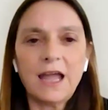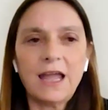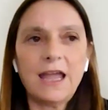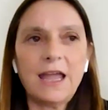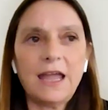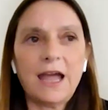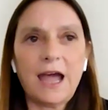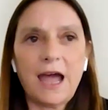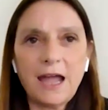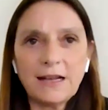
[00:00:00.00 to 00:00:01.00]

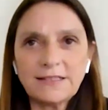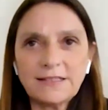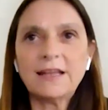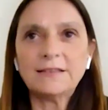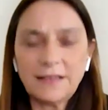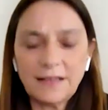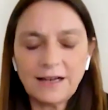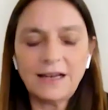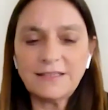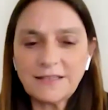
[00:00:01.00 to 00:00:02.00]
I start
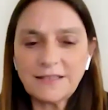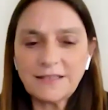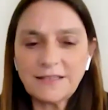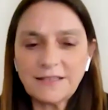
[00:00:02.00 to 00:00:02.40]
listening